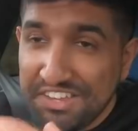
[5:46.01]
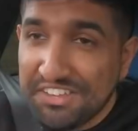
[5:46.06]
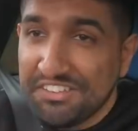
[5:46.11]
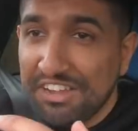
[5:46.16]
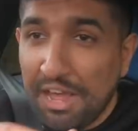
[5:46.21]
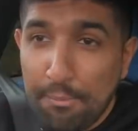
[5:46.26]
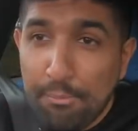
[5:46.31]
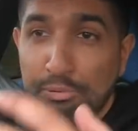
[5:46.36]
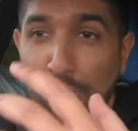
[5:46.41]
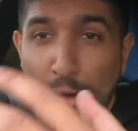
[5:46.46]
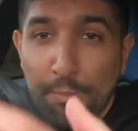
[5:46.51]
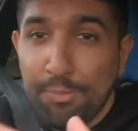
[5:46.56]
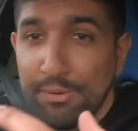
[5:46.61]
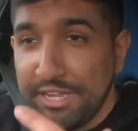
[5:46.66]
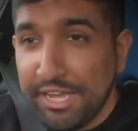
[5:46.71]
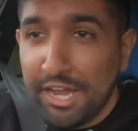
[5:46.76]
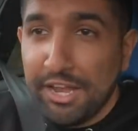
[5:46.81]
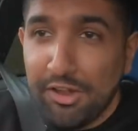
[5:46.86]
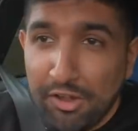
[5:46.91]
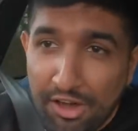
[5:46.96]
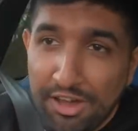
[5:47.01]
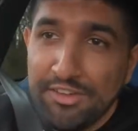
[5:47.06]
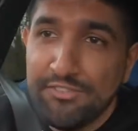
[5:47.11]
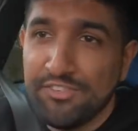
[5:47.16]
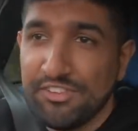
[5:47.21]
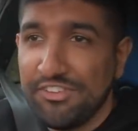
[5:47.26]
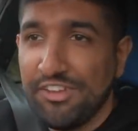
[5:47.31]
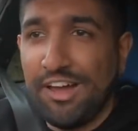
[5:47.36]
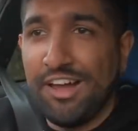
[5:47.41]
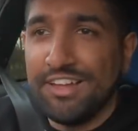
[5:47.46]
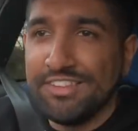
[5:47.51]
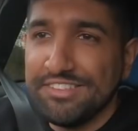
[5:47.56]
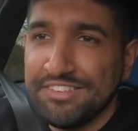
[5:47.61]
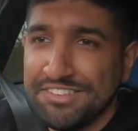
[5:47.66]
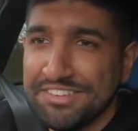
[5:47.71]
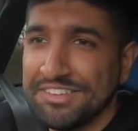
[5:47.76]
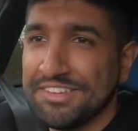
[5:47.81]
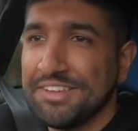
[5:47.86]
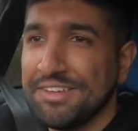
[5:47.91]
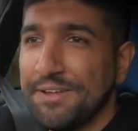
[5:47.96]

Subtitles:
is like properly alive in your hands.